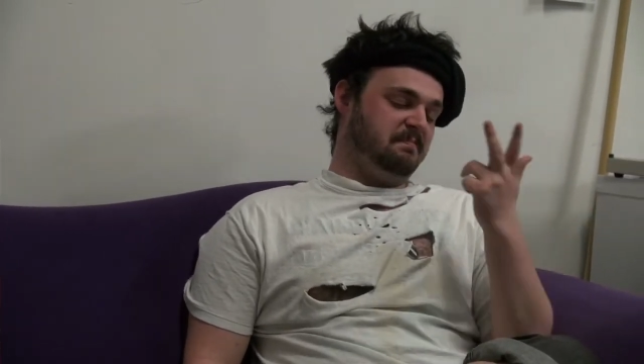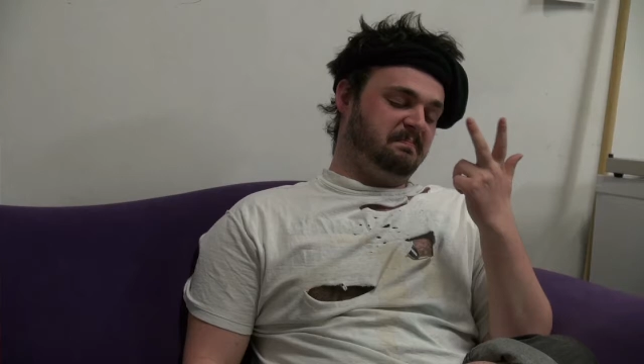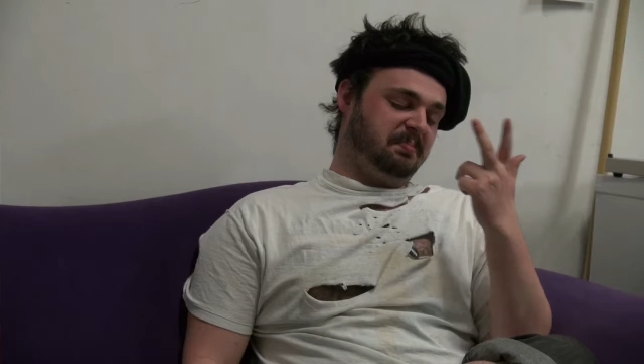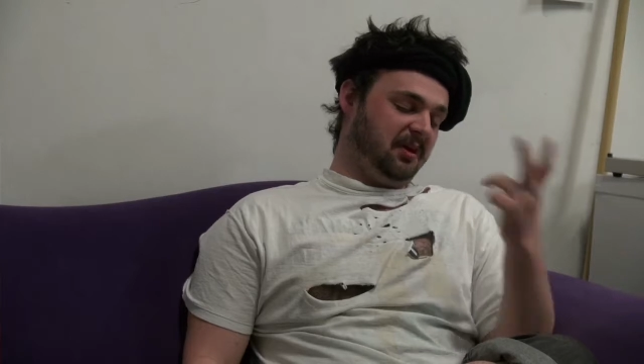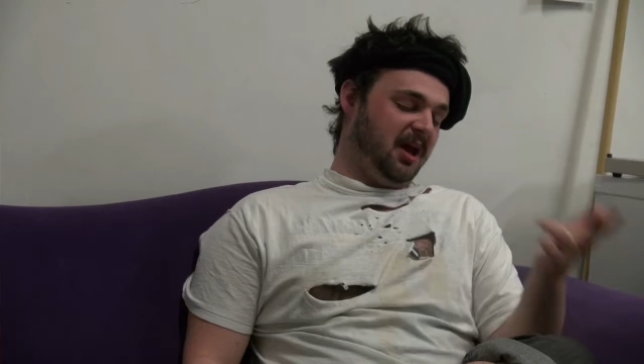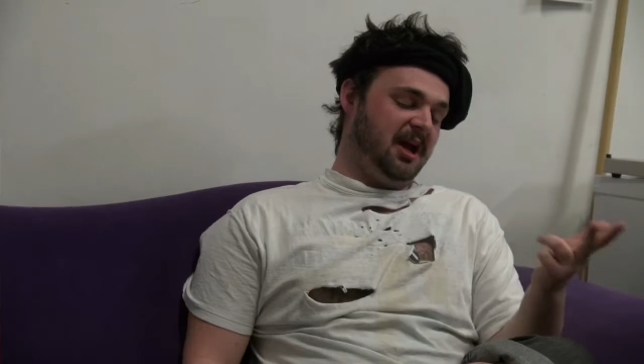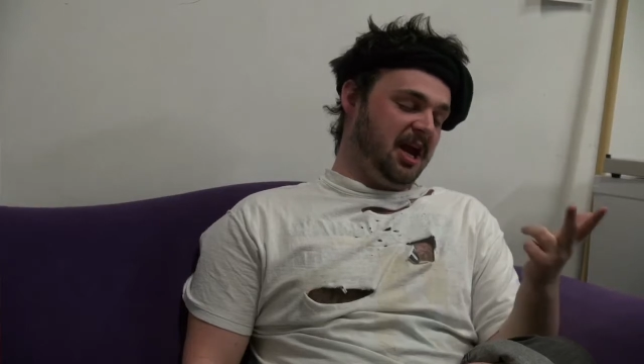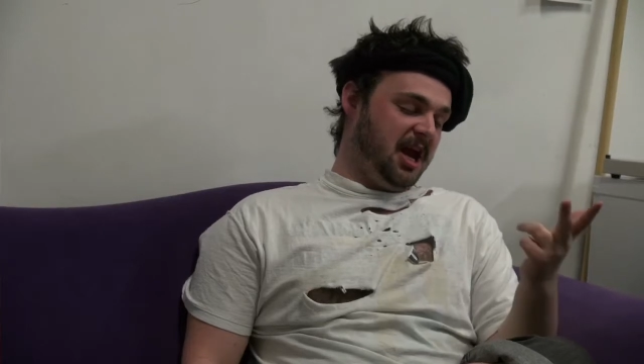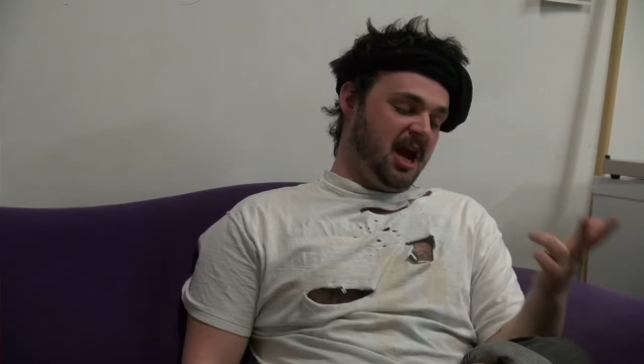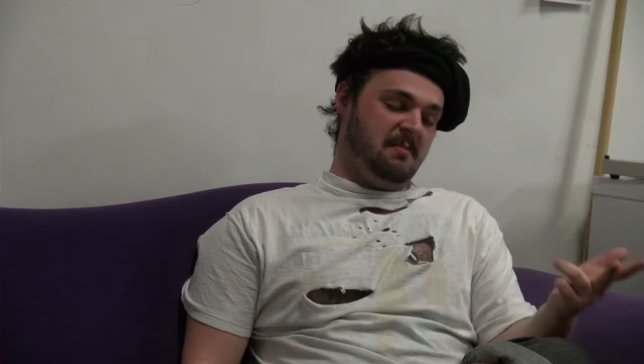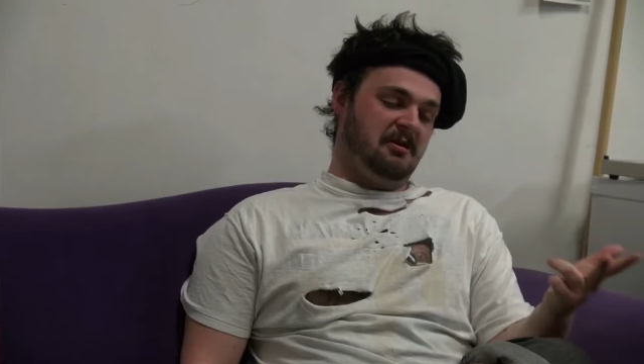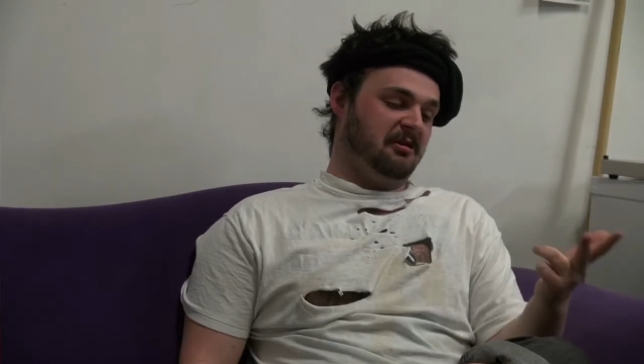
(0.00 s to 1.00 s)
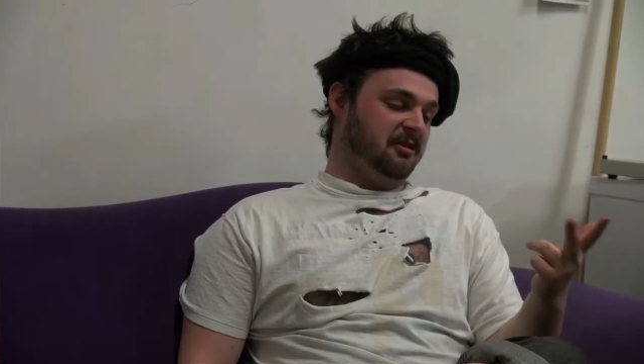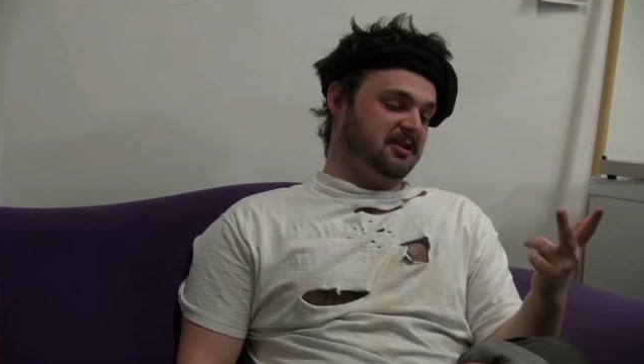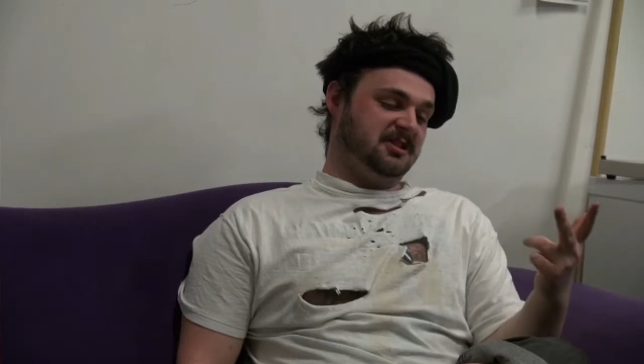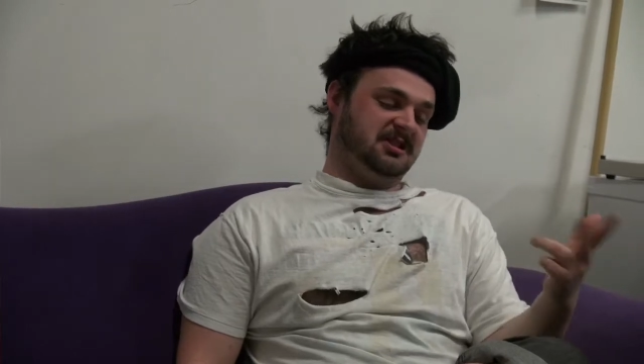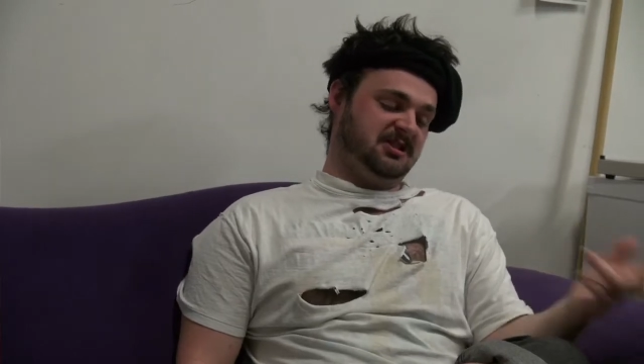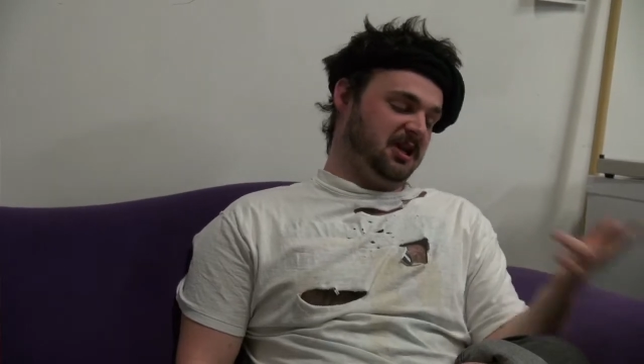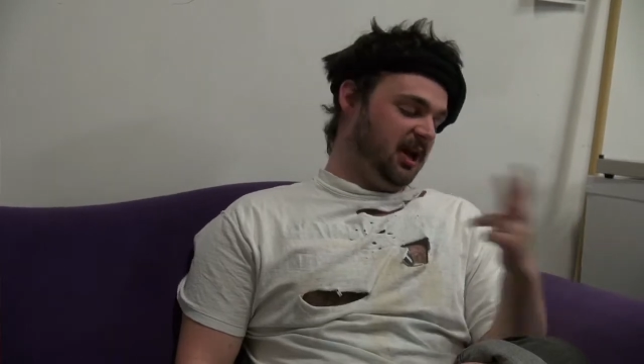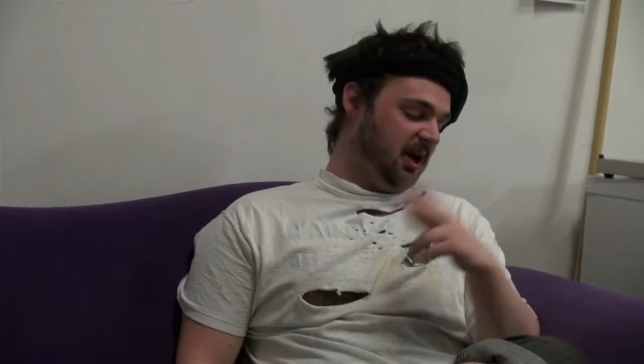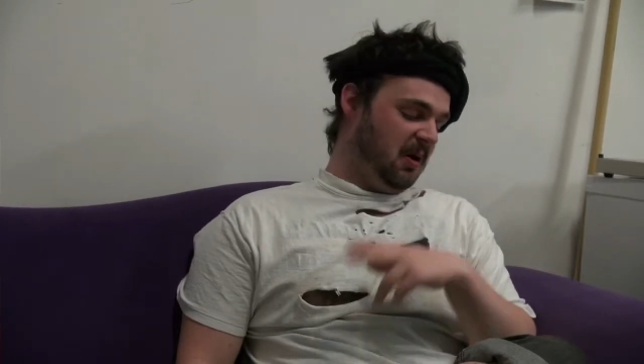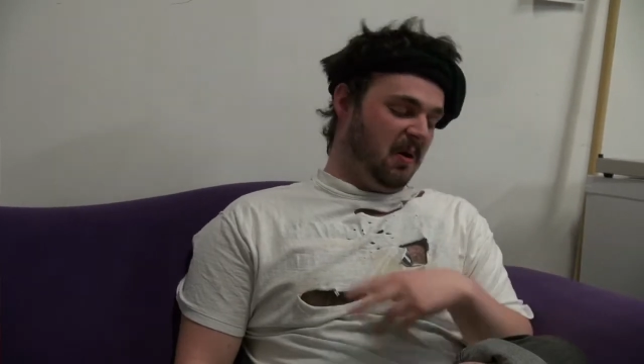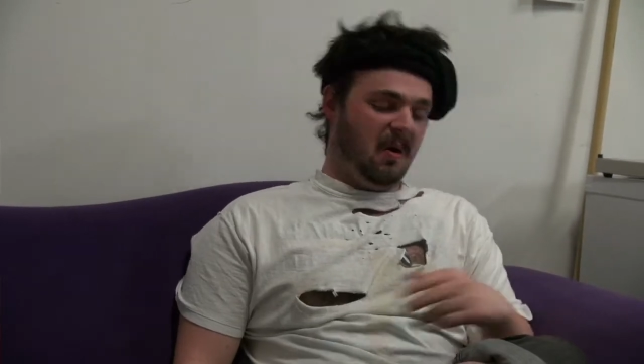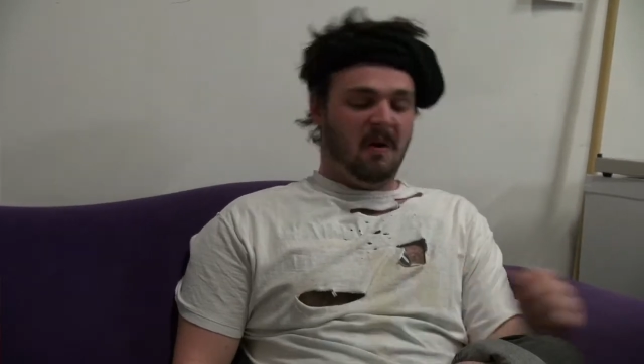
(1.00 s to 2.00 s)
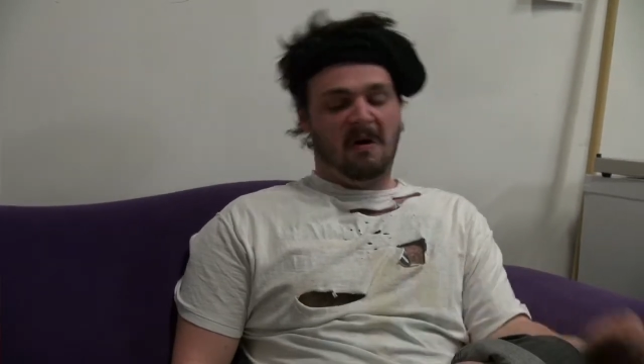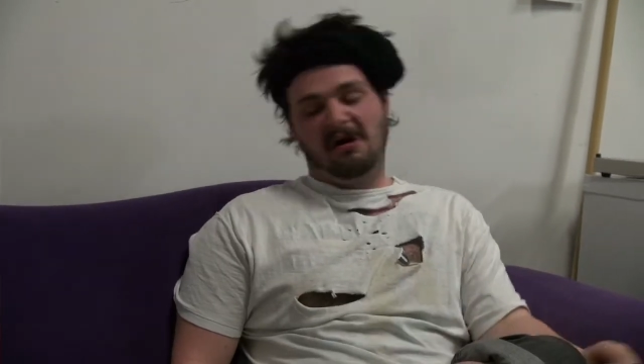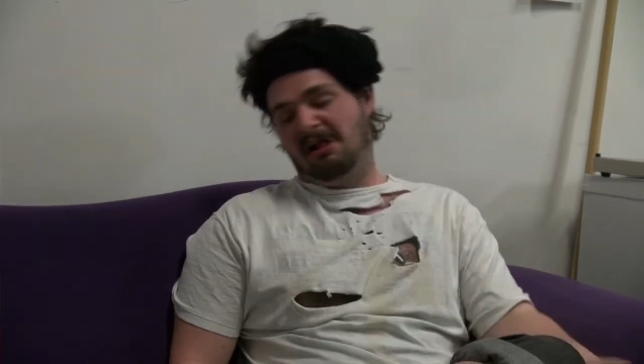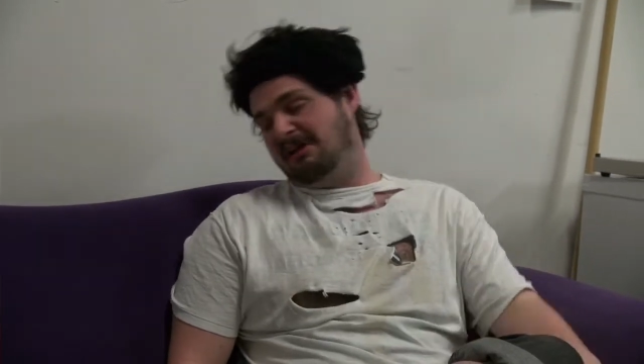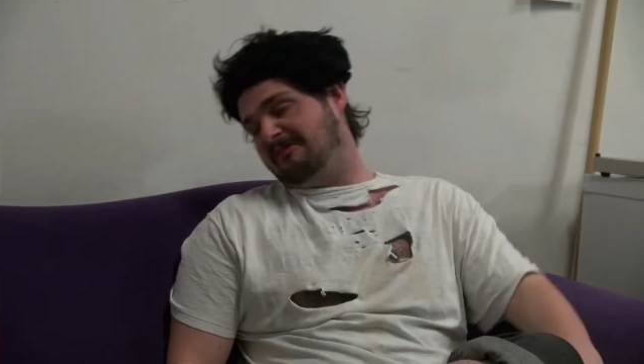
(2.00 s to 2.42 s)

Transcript: bloody immigrants stealing all of